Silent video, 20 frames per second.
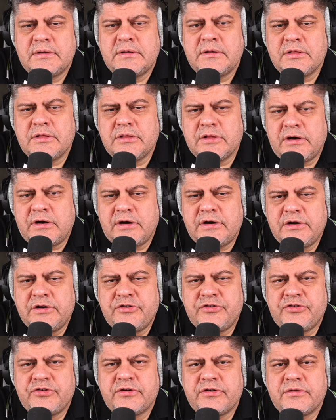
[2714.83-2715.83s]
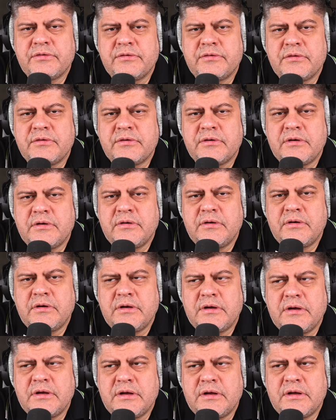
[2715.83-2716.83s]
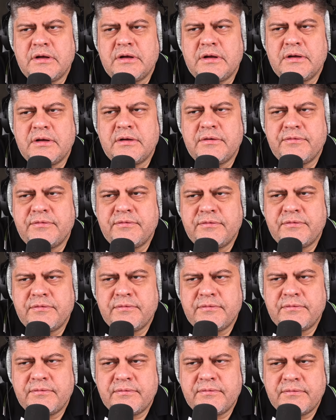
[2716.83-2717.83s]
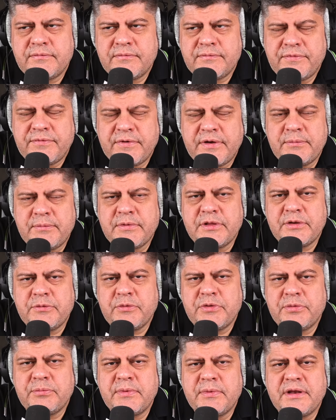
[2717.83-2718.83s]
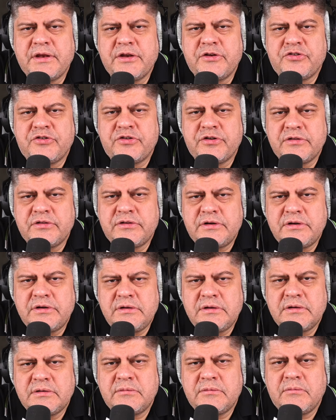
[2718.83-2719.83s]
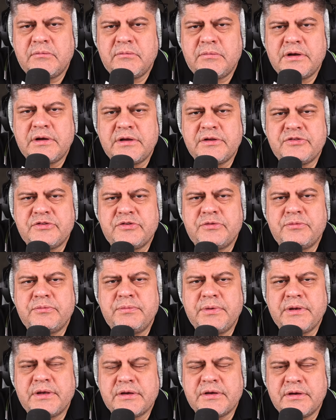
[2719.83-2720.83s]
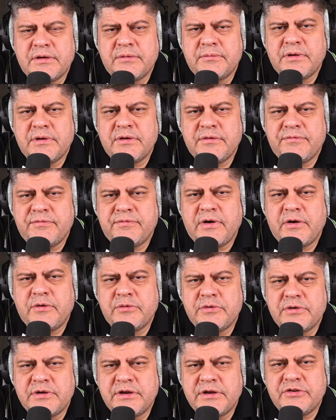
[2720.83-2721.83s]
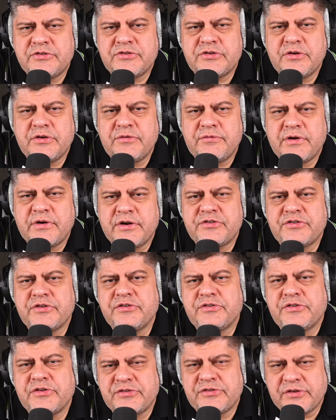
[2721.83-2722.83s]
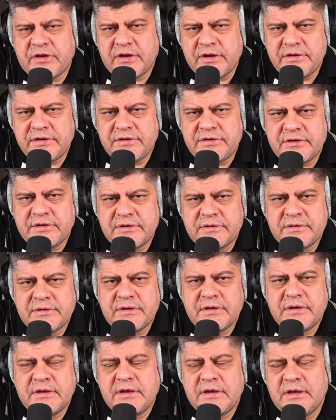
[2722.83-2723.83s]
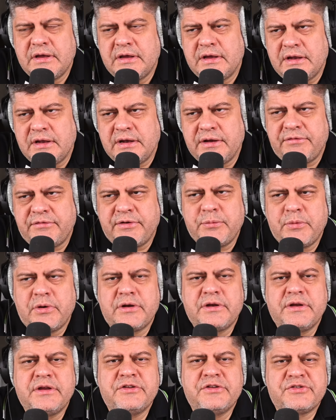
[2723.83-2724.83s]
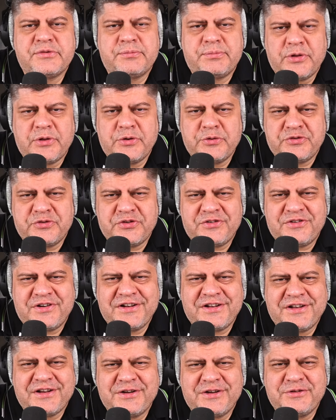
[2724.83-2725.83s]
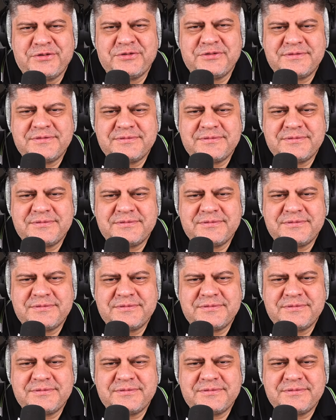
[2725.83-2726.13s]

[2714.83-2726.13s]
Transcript: Large uh, family with many children must become a foundation of Russian society. And everyone is applauding right now.